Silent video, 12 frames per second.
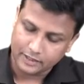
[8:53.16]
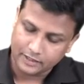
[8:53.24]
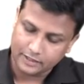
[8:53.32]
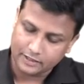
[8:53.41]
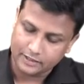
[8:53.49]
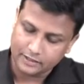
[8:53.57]

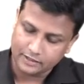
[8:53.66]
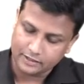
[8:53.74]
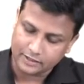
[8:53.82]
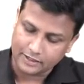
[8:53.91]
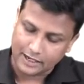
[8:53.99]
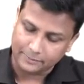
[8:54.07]
and then
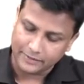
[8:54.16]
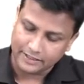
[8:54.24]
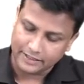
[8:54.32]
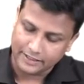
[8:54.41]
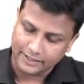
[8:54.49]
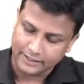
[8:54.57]
the
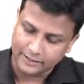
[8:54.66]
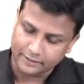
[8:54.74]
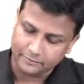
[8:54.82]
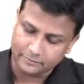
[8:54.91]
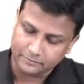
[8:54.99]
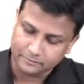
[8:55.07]
capitate
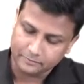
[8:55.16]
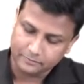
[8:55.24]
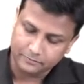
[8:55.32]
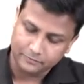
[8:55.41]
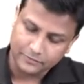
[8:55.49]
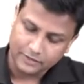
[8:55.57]

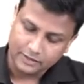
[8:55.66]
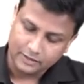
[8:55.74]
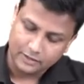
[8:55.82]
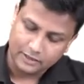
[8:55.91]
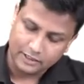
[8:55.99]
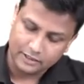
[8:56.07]

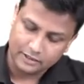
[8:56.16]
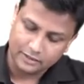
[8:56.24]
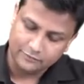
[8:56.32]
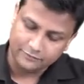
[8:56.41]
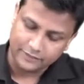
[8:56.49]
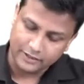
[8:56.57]
and
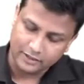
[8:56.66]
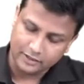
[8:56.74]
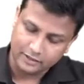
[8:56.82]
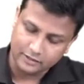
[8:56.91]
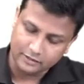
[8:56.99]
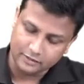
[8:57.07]
then
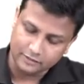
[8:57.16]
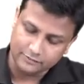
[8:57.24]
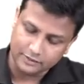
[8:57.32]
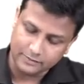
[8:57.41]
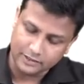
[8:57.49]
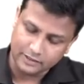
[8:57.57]
finally here
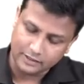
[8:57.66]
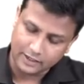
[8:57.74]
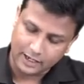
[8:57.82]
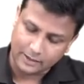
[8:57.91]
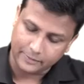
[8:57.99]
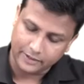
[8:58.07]
will be the
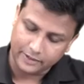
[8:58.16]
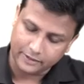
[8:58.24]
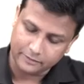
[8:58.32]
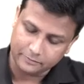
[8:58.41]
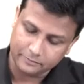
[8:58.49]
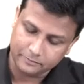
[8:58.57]
hamate.